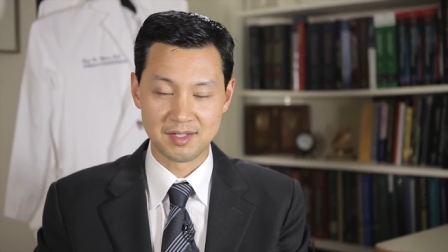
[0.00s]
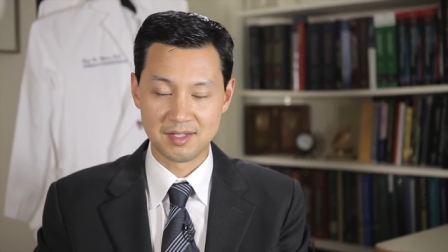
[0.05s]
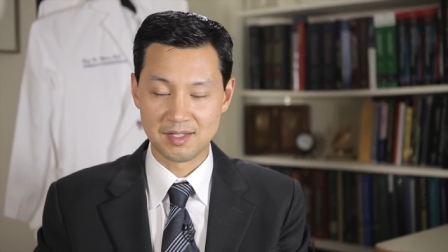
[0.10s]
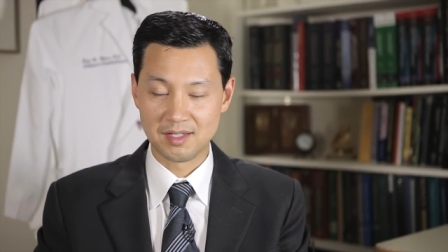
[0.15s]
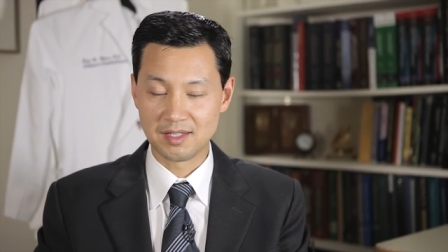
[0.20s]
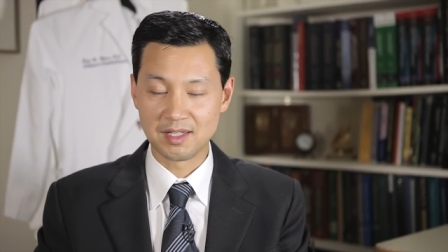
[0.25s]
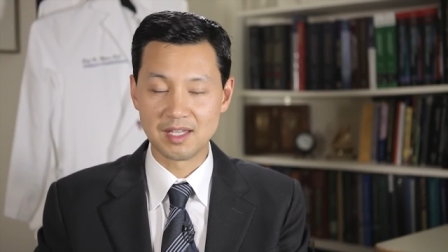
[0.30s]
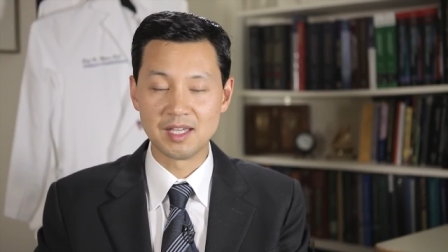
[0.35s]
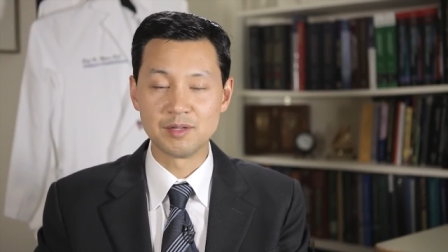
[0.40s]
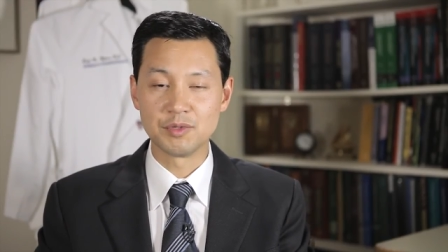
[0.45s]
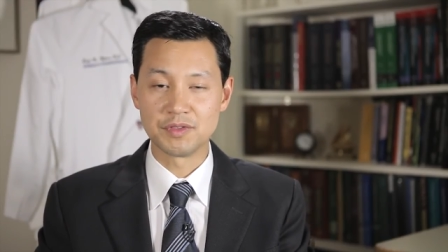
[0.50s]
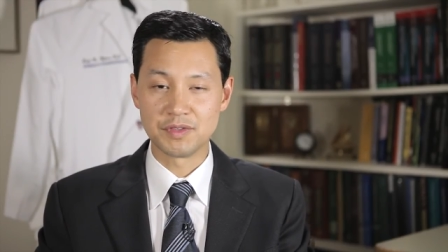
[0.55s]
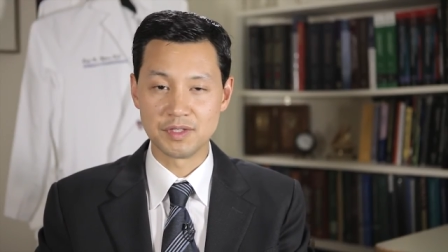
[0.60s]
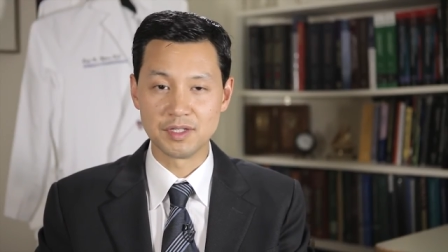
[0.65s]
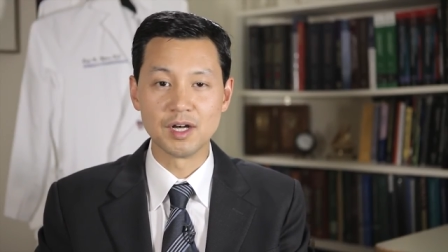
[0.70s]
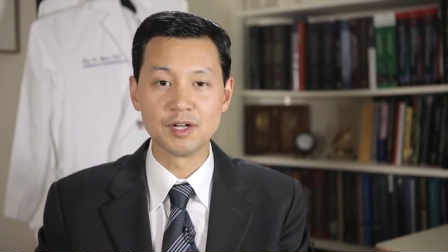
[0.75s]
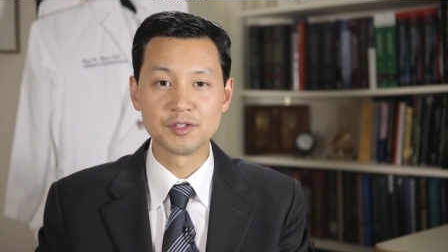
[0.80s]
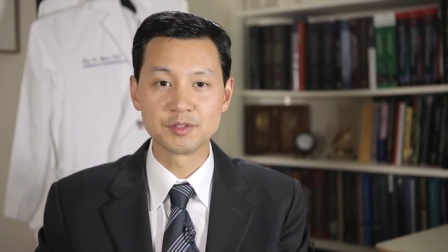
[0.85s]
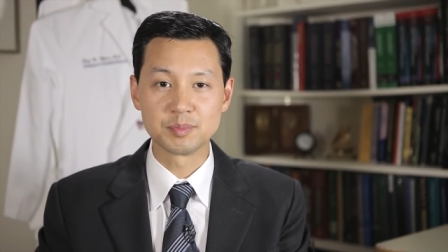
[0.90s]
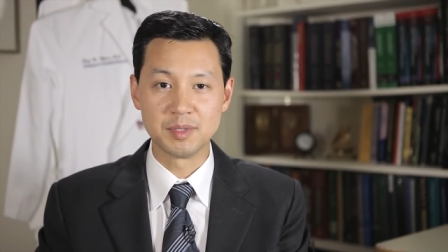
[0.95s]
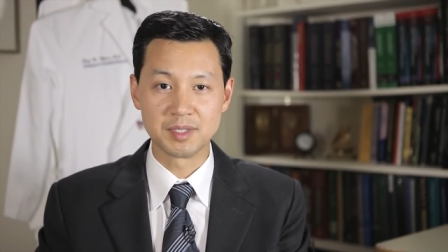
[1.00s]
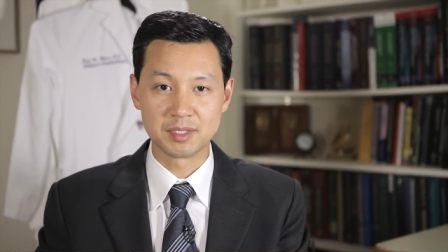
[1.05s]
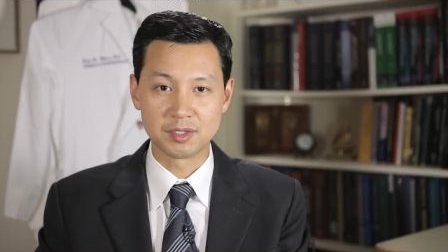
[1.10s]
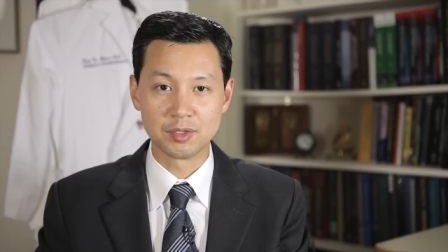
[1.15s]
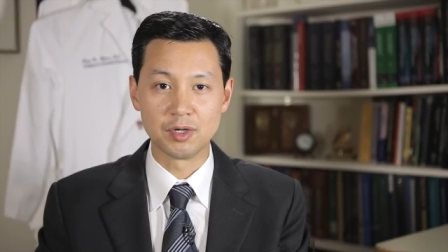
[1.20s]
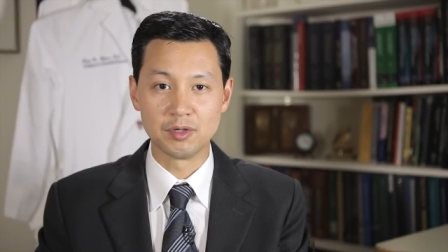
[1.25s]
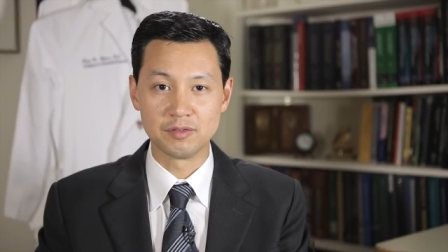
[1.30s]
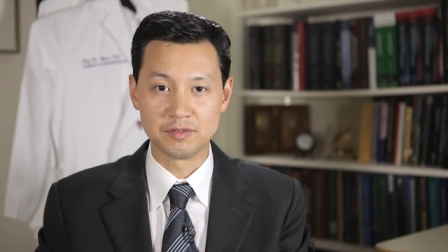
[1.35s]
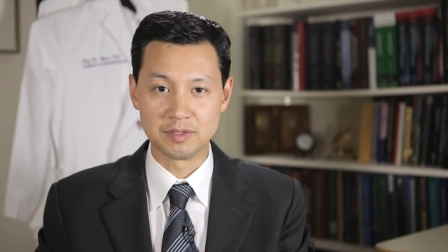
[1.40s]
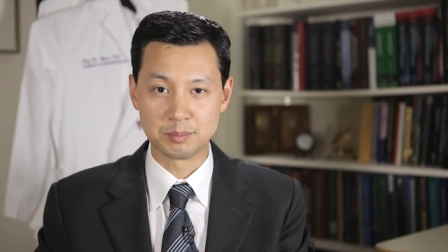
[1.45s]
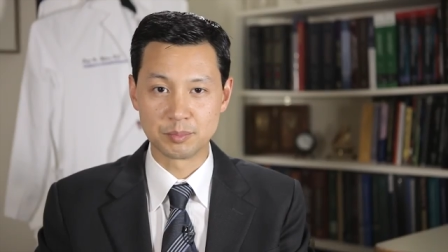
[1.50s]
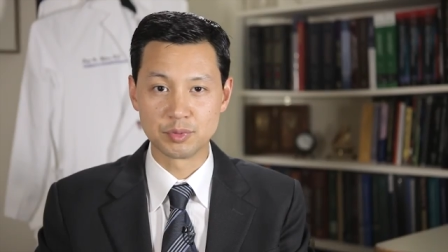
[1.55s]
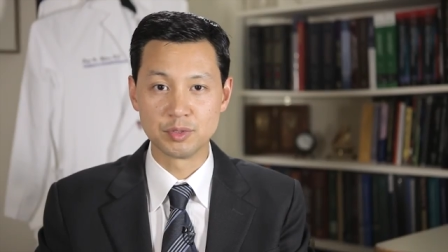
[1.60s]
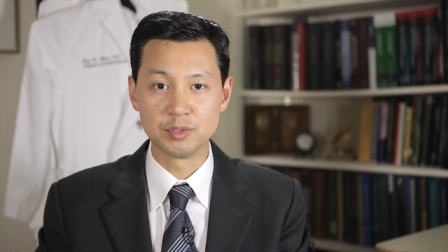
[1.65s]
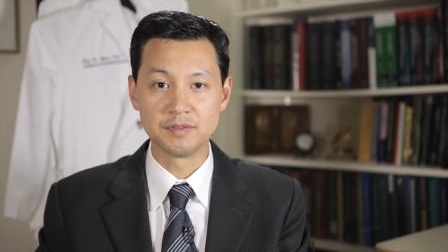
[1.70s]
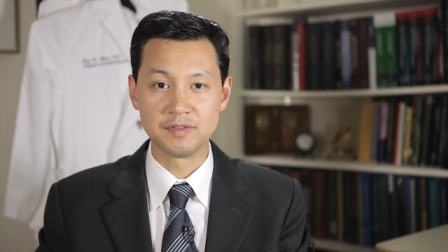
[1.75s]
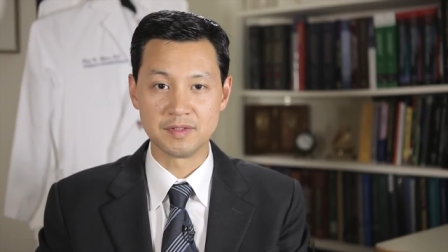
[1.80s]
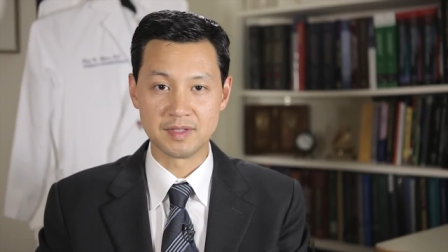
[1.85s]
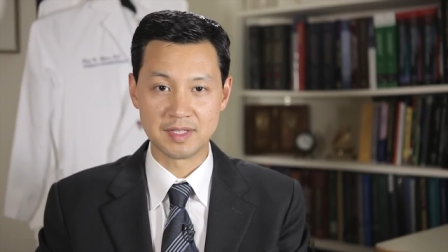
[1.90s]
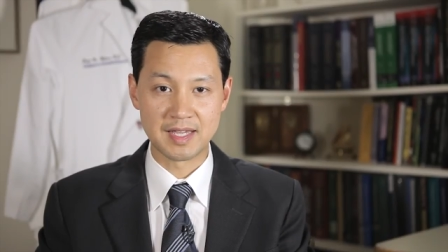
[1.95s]
again with the ultimate goal of
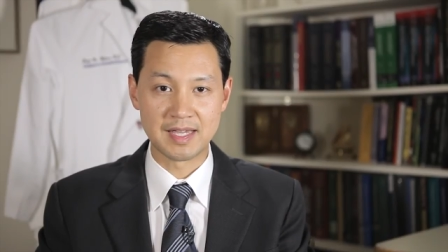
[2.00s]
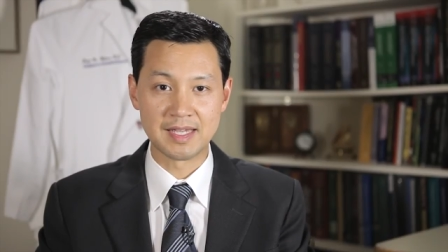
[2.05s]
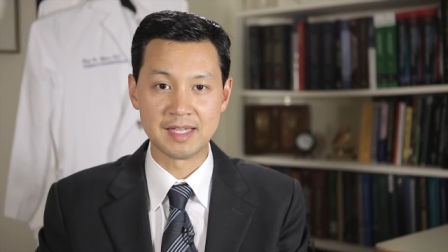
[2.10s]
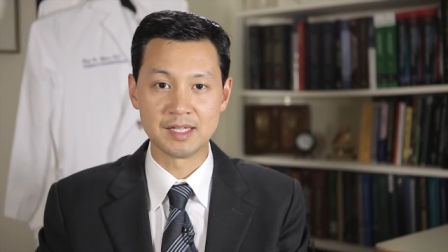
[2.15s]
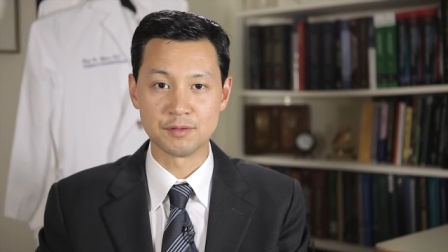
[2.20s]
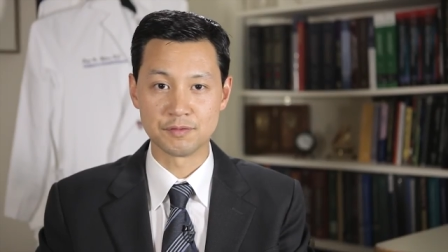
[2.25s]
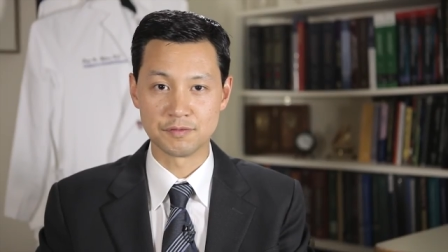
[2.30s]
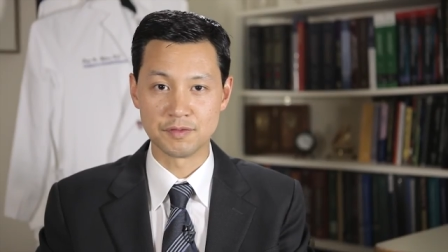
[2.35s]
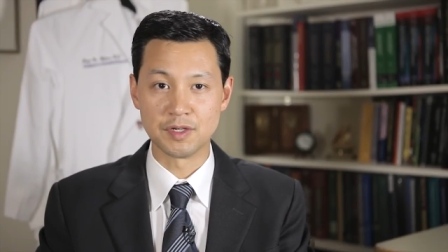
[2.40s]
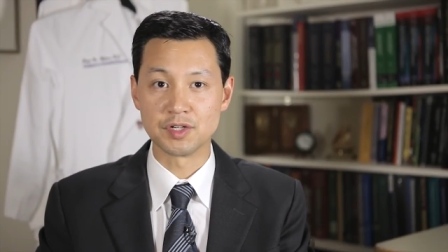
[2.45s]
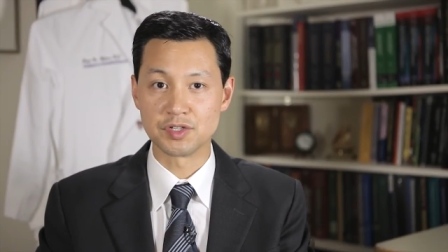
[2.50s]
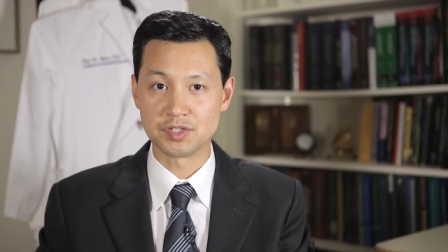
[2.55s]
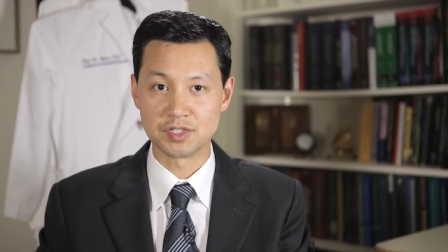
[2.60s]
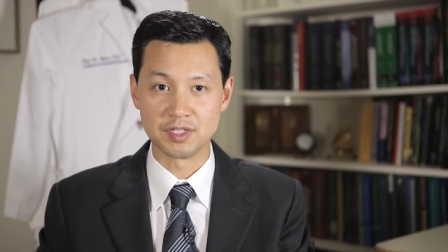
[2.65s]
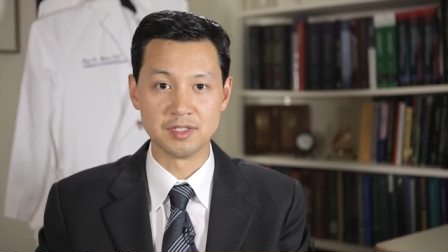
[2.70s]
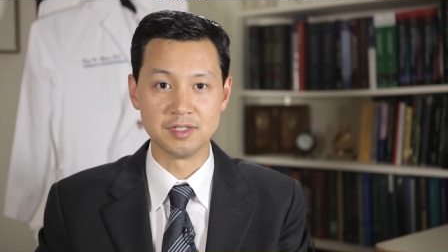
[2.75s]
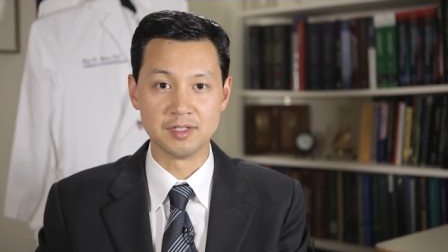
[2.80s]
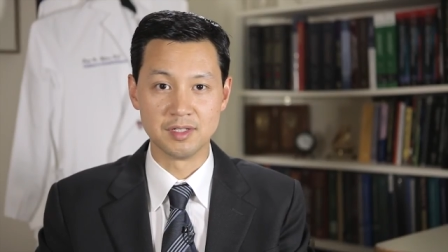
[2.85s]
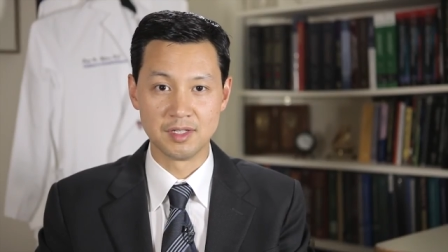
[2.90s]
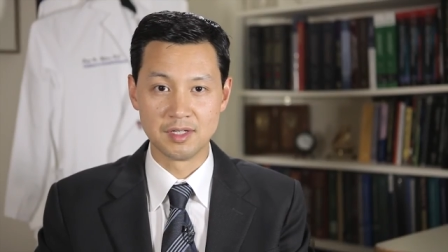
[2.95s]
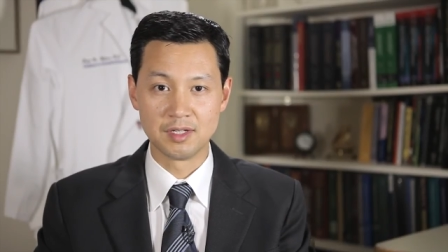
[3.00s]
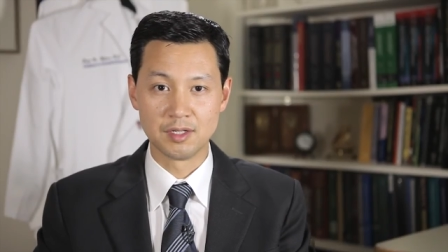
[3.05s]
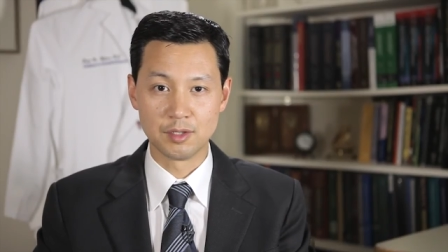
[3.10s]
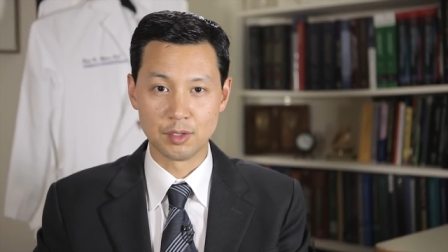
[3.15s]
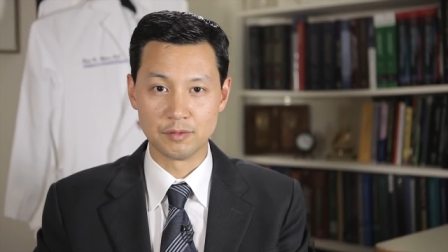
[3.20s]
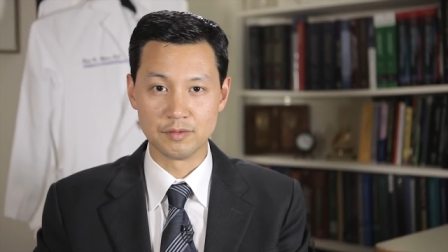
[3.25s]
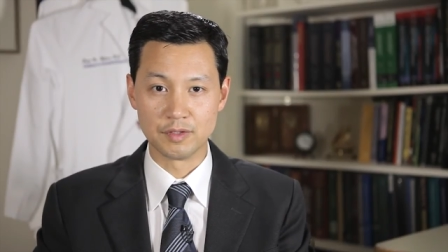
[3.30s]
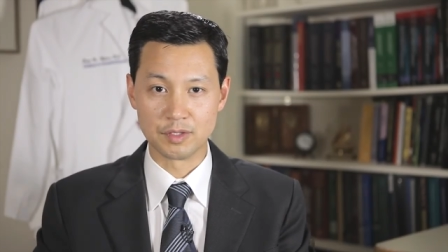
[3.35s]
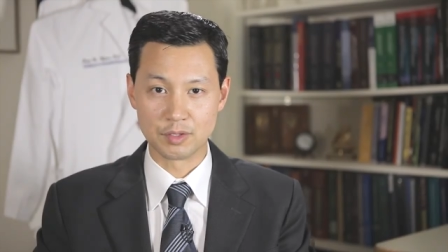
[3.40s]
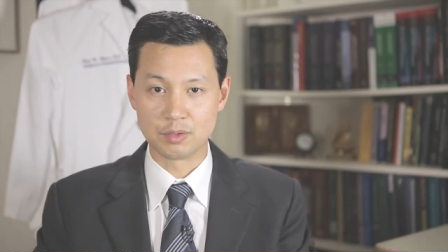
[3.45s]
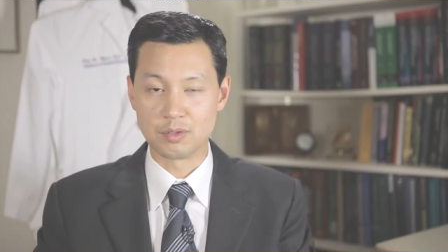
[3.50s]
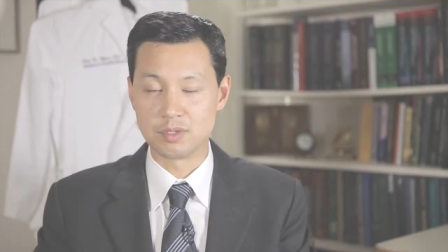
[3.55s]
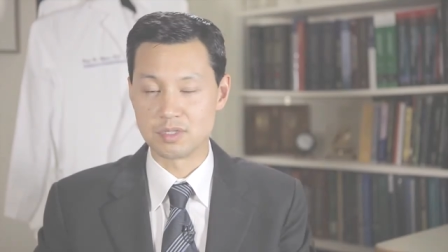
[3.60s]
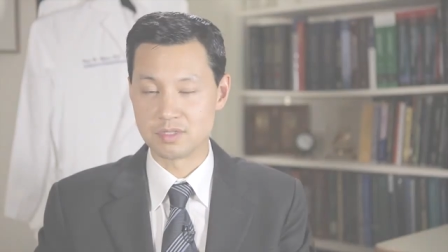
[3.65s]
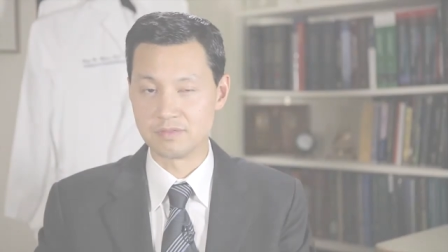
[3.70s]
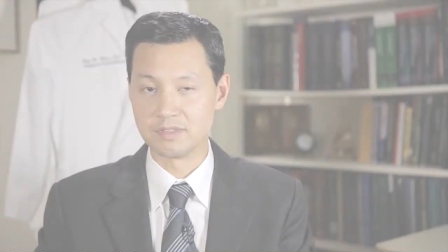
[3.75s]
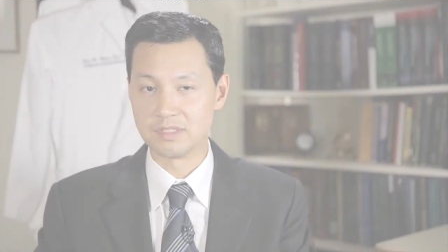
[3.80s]
improving the hand function over the course of a